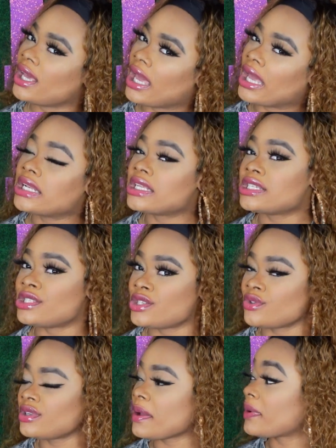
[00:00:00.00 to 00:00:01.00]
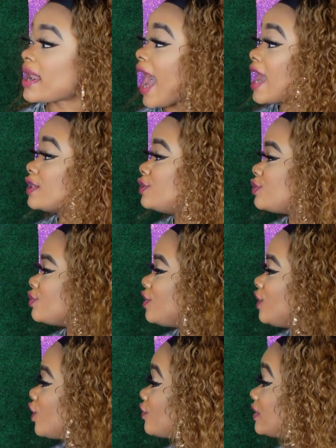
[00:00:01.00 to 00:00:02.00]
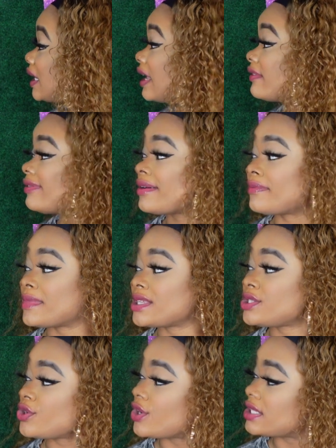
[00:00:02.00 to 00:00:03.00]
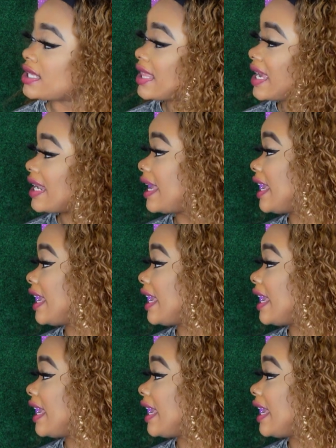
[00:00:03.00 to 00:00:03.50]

in this unit, but I do love the level of maturity that it